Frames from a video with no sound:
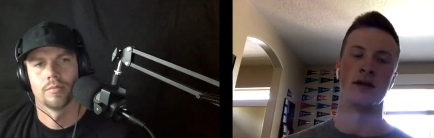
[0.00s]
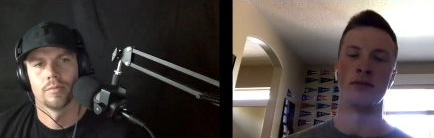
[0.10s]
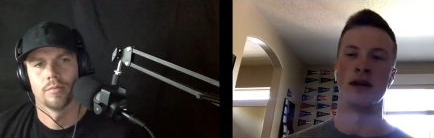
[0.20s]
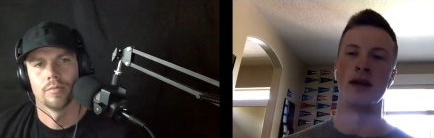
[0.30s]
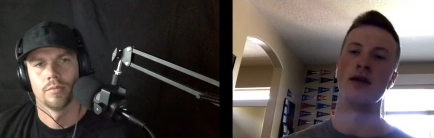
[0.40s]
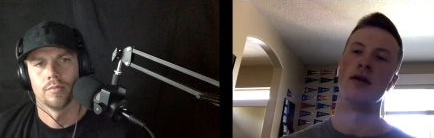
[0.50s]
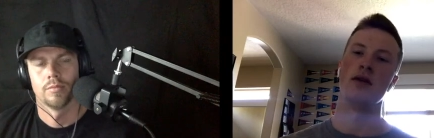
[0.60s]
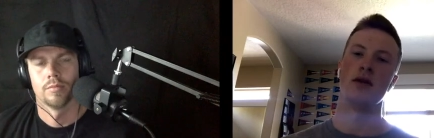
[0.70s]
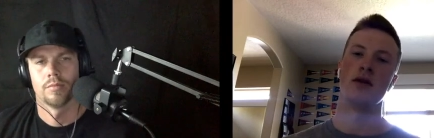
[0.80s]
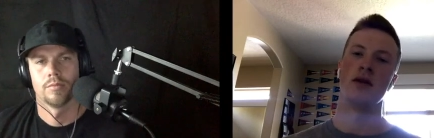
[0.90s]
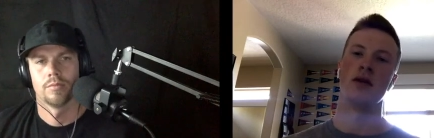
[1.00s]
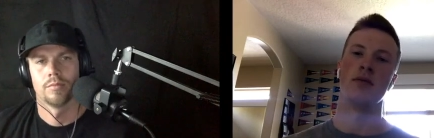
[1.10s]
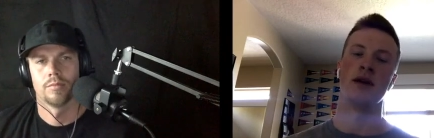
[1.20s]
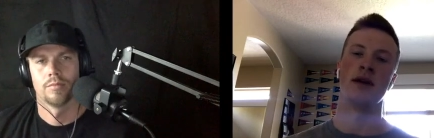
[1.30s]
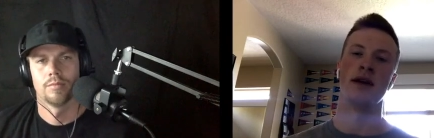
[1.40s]
Speaker 1: compete
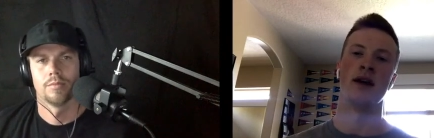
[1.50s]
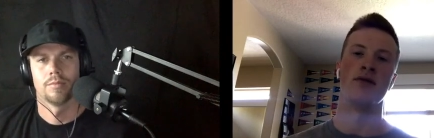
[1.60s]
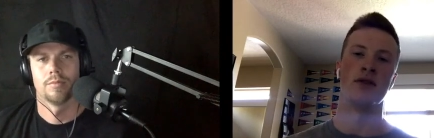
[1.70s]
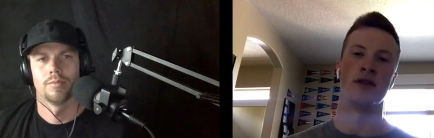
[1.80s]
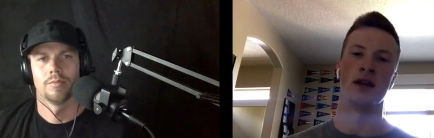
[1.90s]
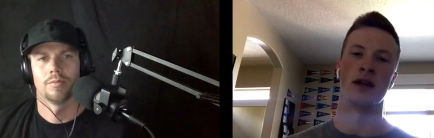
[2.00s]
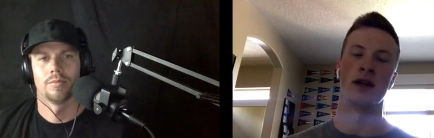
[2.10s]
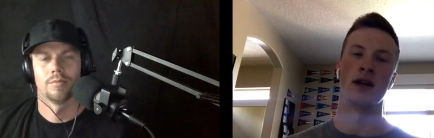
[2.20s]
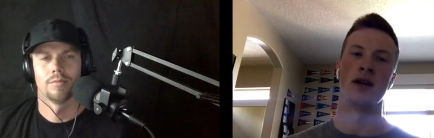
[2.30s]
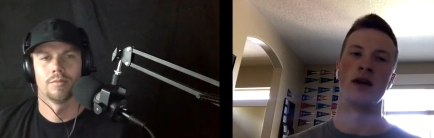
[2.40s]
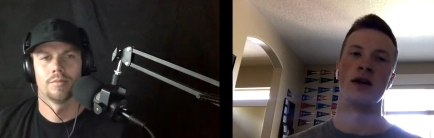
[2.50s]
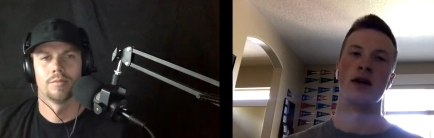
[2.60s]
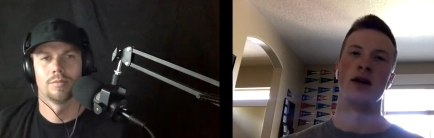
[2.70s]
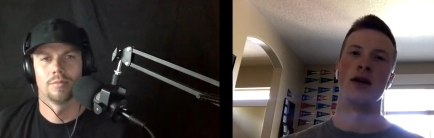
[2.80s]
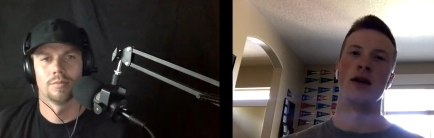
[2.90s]
compete in everything
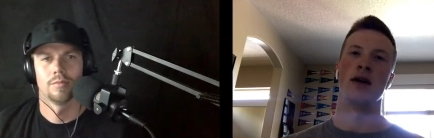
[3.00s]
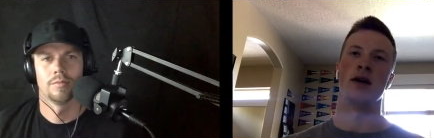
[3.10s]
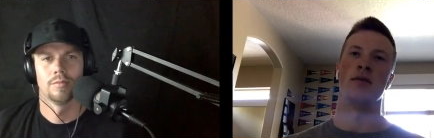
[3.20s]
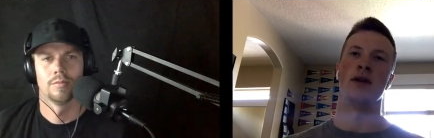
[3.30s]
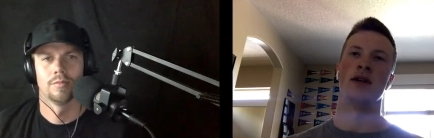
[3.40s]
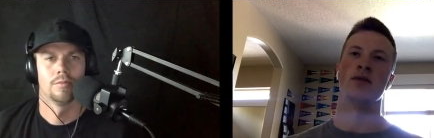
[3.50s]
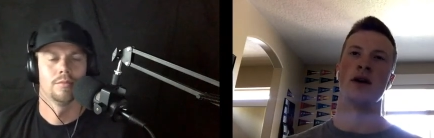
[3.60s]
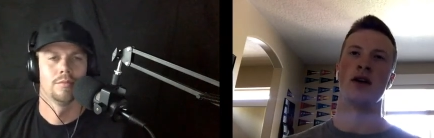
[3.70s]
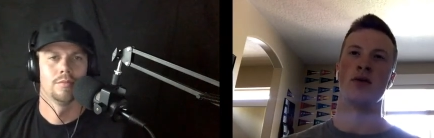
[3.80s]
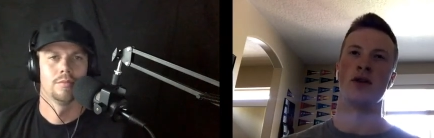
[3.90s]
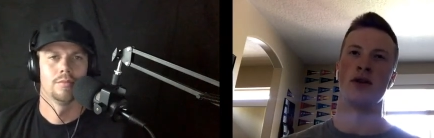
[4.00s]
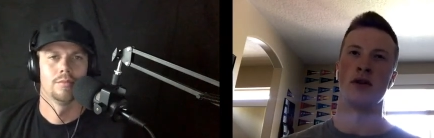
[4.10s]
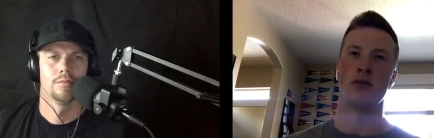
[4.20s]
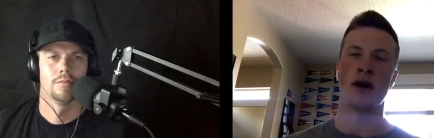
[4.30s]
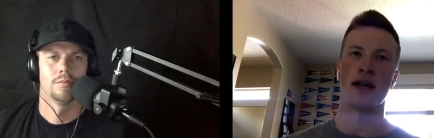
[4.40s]
um, it doesn't matter whether
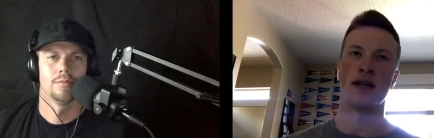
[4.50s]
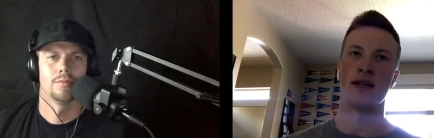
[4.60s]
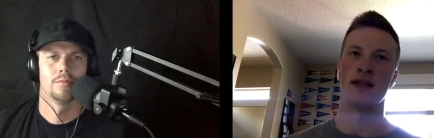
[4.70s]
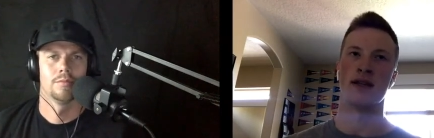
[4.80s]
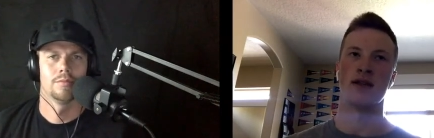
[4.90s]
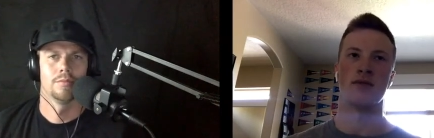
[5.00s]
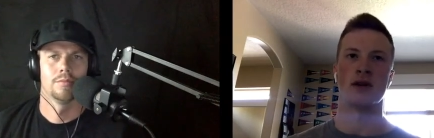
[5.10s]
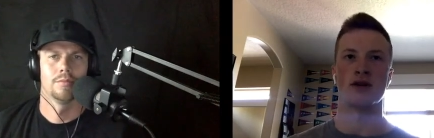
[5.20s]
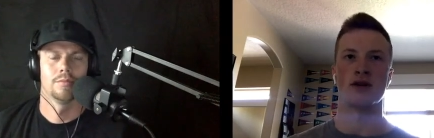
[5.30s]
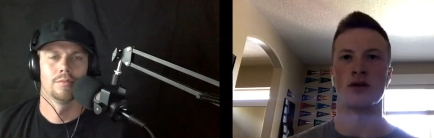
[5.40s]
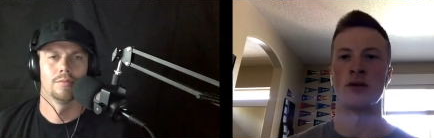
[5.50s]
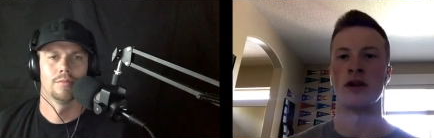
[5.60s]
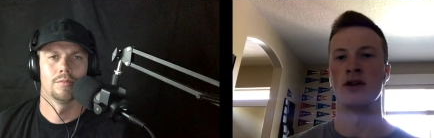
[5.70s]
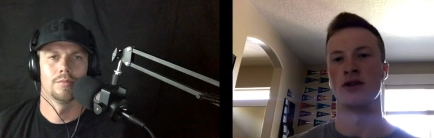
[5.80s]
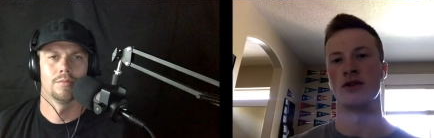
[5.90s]
you're in practice
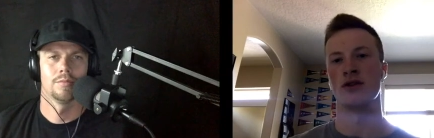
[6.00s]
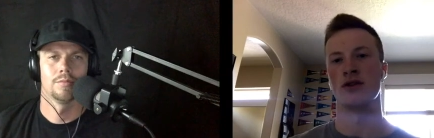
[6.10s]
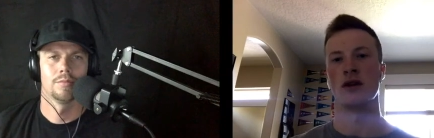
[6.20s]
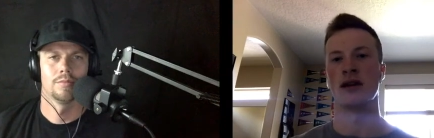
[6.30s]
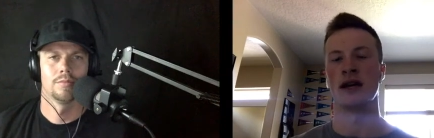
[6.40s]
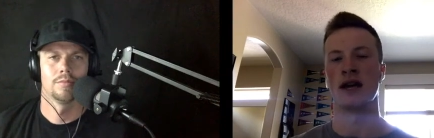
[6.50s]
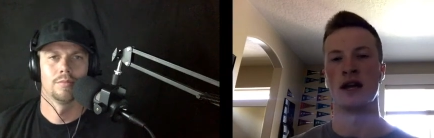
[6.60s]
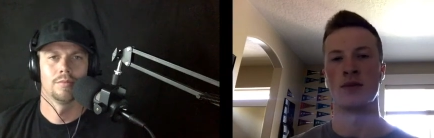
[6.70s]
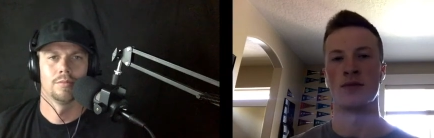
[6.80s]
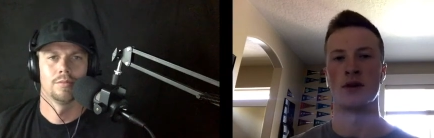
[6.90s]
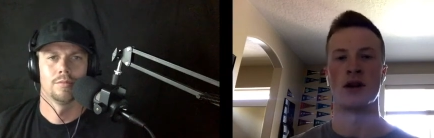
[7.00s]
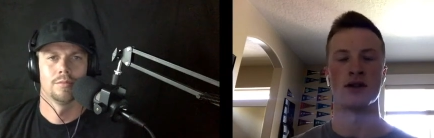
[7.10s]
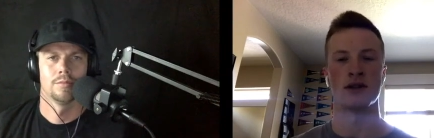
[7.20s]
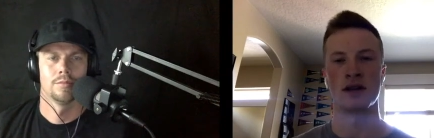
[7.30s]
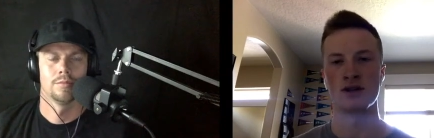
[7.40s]
scrimmage a game
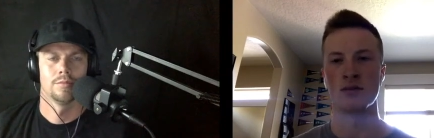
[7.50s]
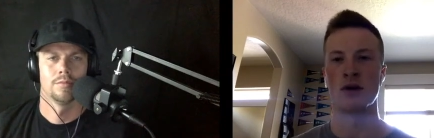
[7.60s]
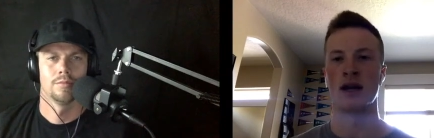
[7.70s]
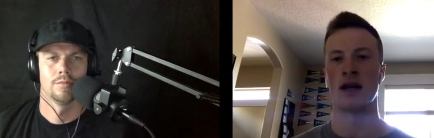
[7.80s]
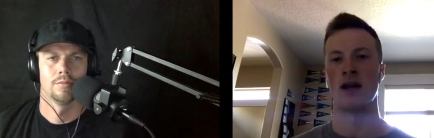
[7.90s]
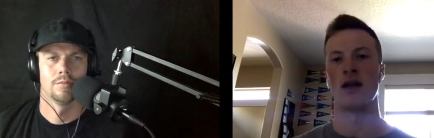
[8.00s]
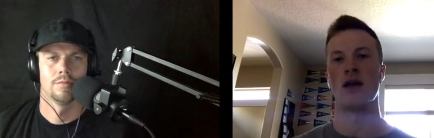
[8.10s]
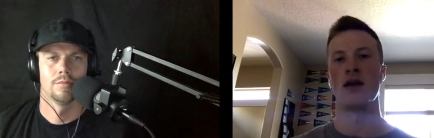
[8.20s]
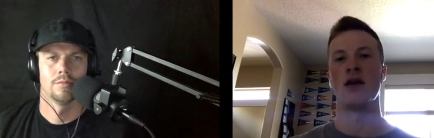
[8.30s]
consolation bracket